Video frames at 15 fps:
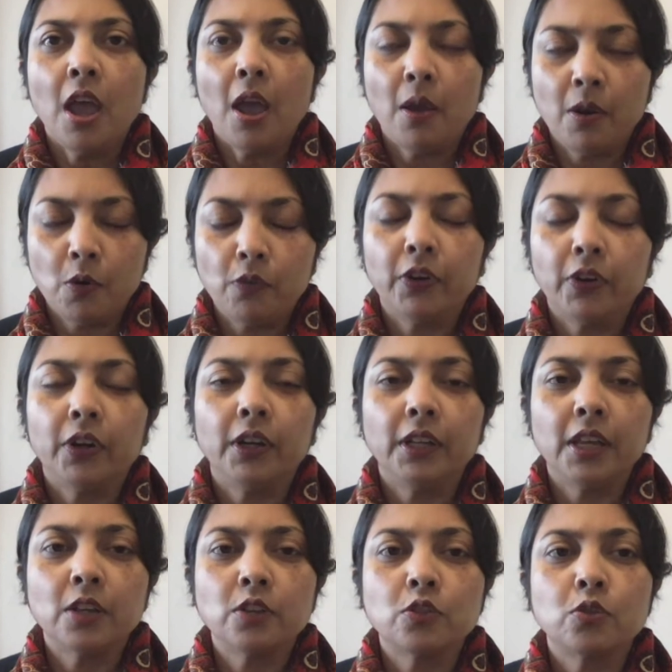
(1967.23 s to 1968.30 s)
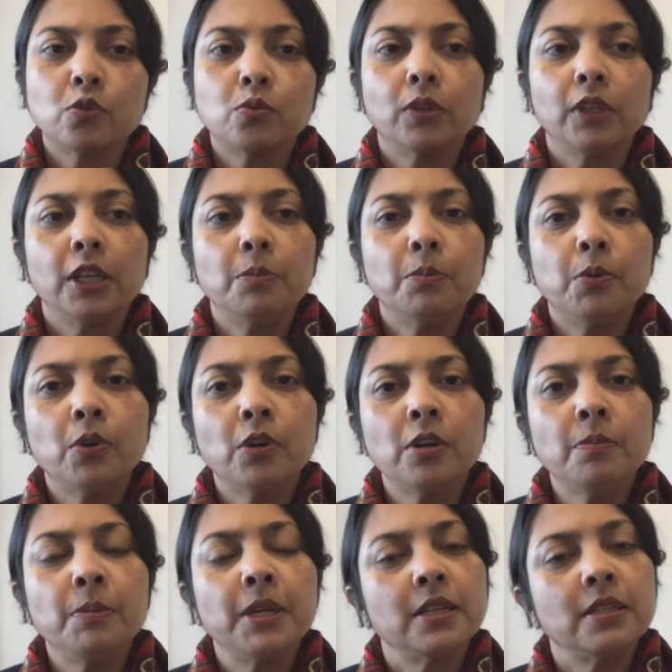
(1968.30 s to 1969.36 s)
and ovarian cancer is really
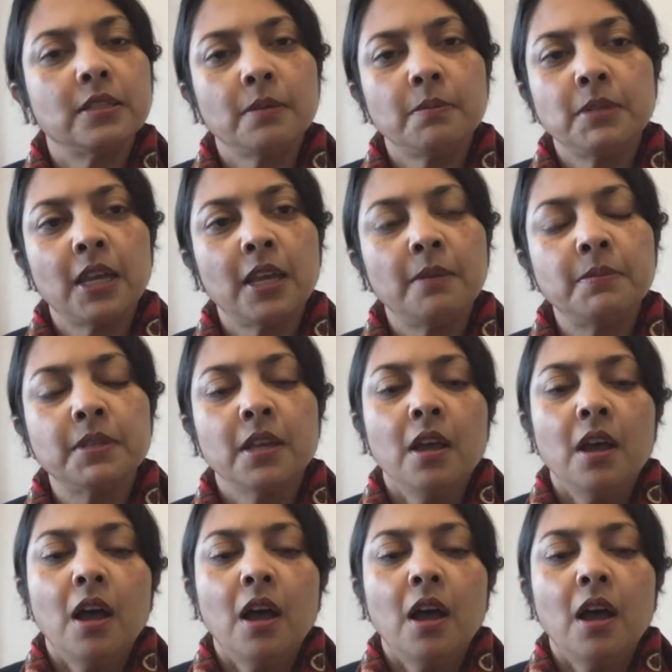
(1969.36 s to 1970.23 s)
important, because sometimes